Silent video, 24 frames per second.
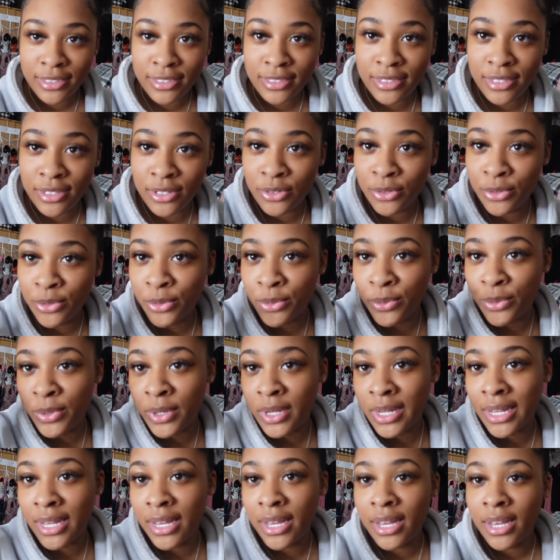to do,
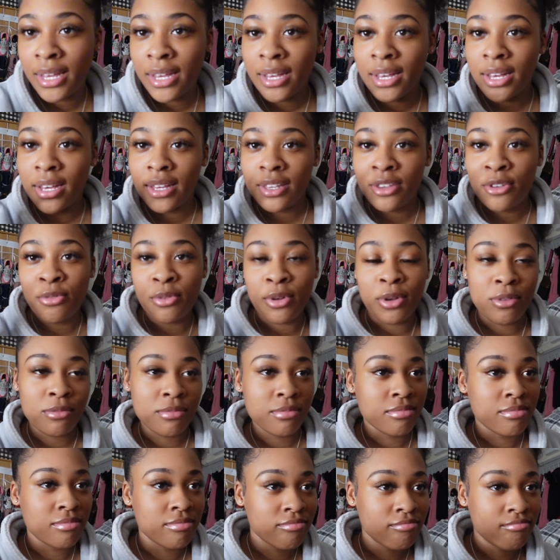you know,
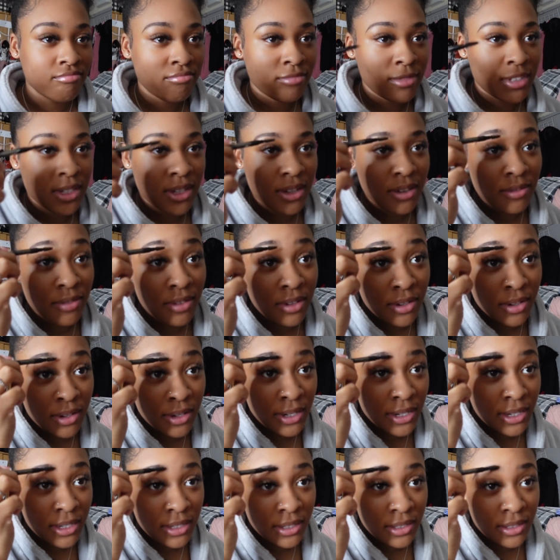stuff and all
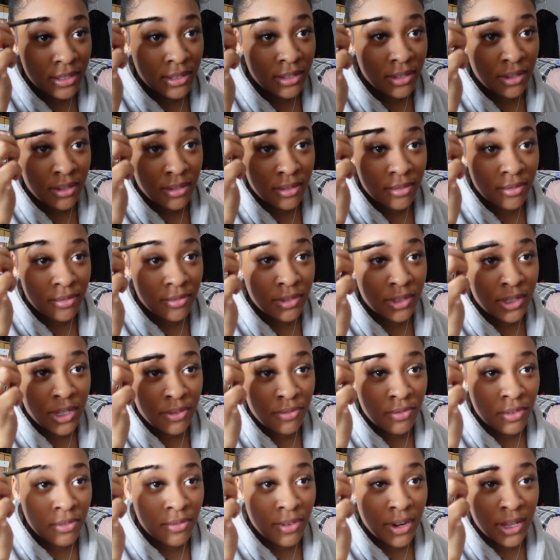that. Stuff
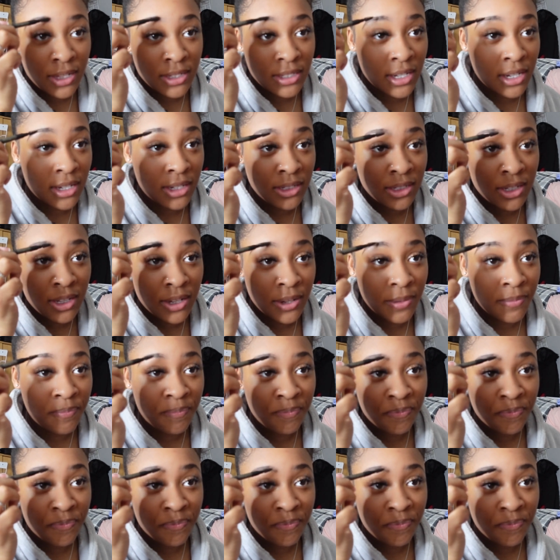for Valentine's Day.